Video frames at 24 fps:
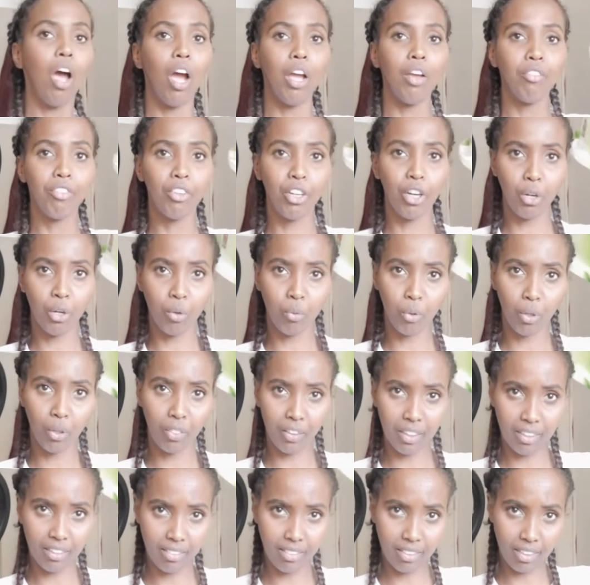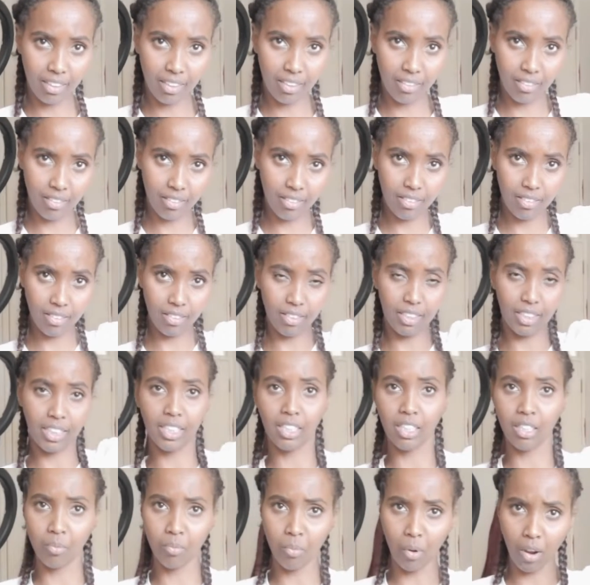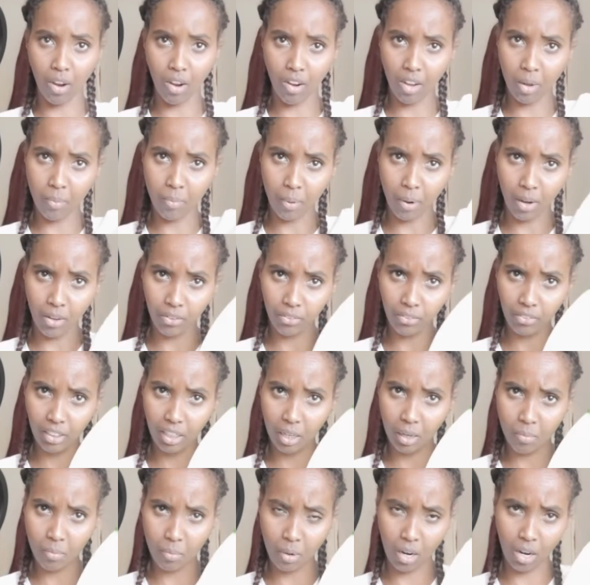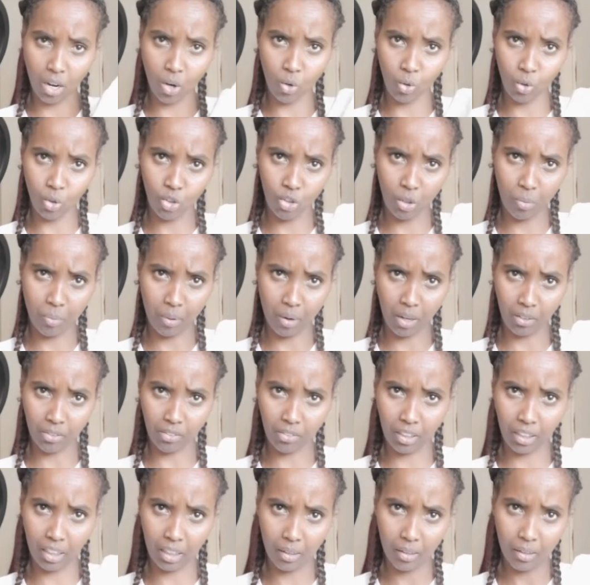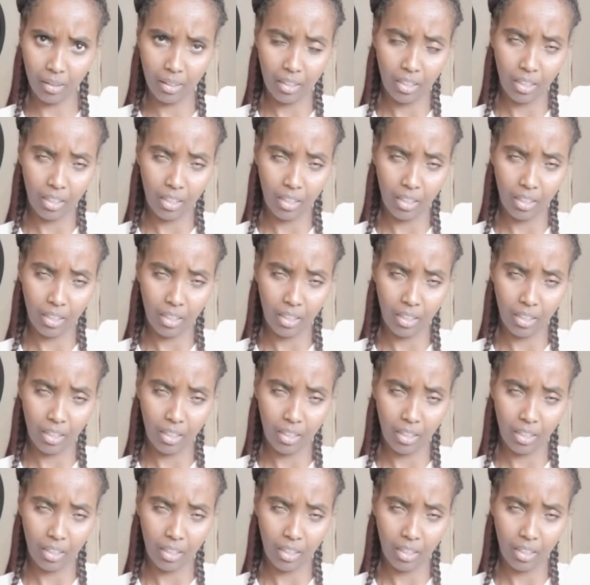If you don't know what this is my basket, my laundry basket.